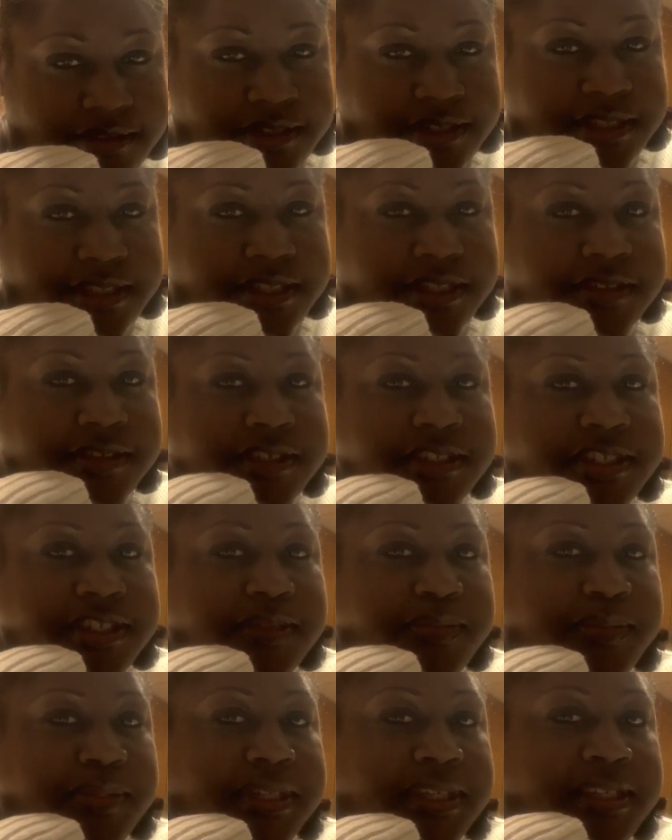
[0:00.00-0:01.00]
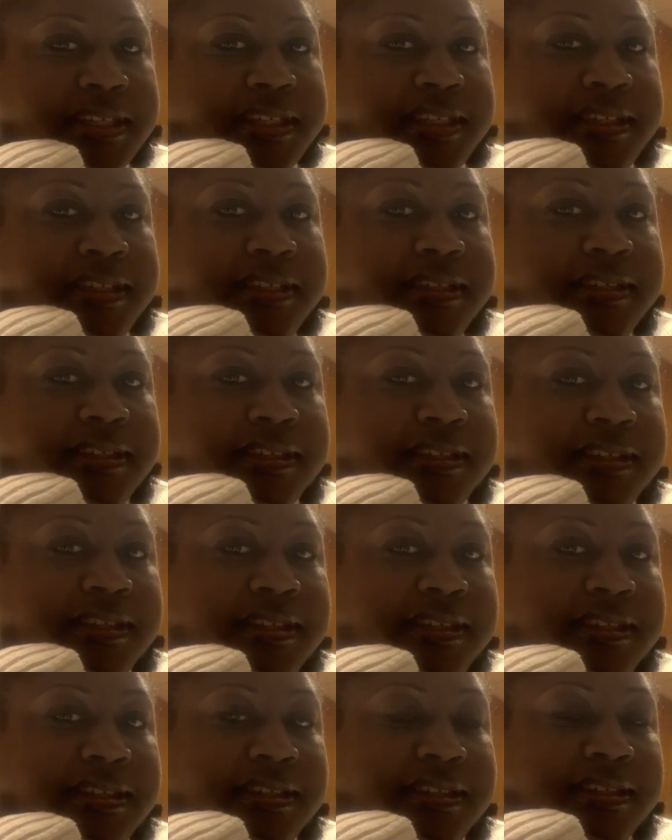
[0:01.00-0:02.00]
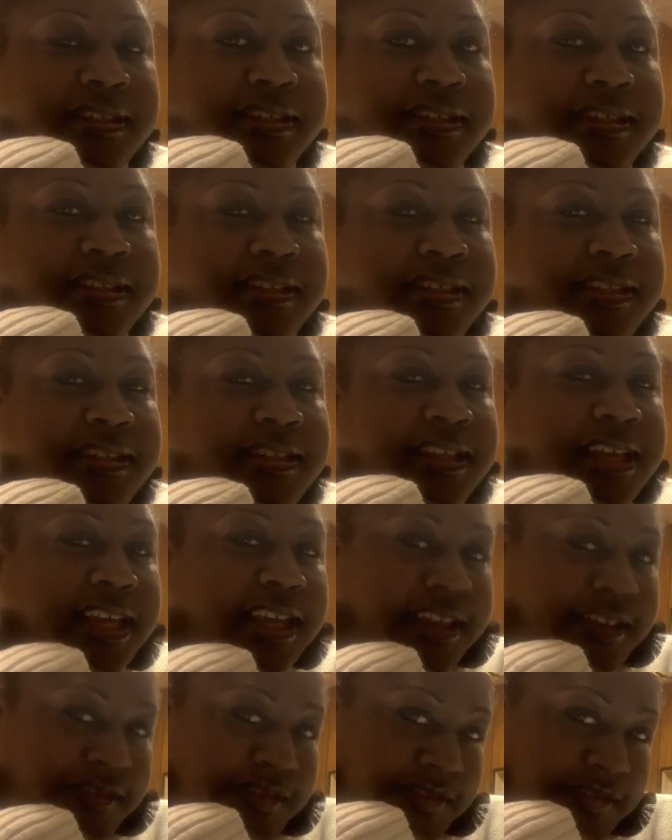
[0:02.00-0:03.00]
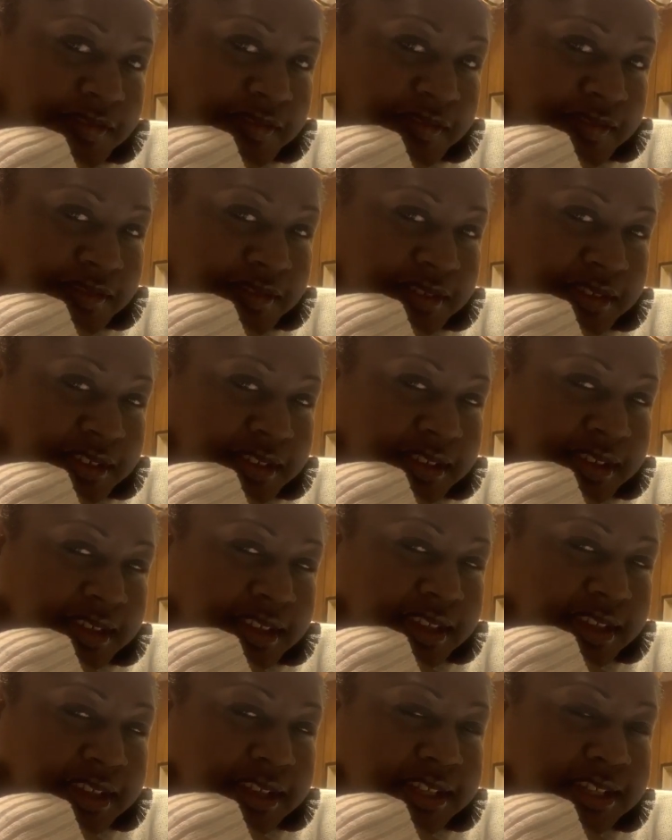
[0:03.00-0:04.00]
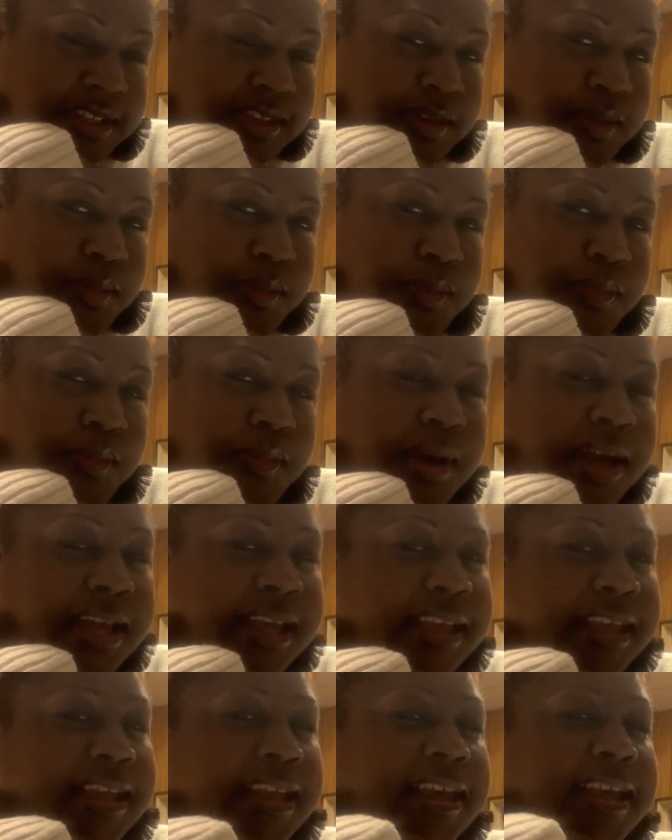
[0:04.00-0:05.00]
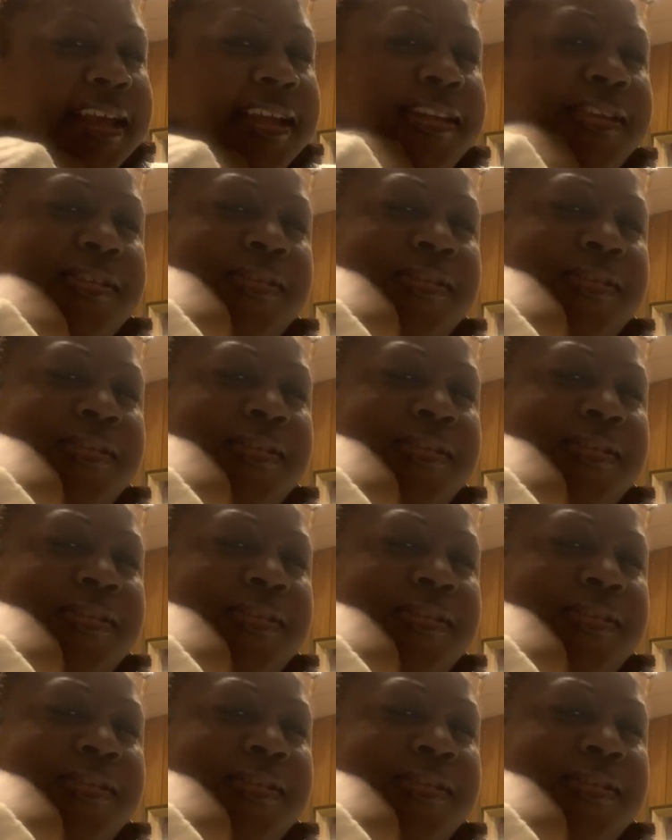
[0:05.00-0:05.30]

still should be safe. So, what can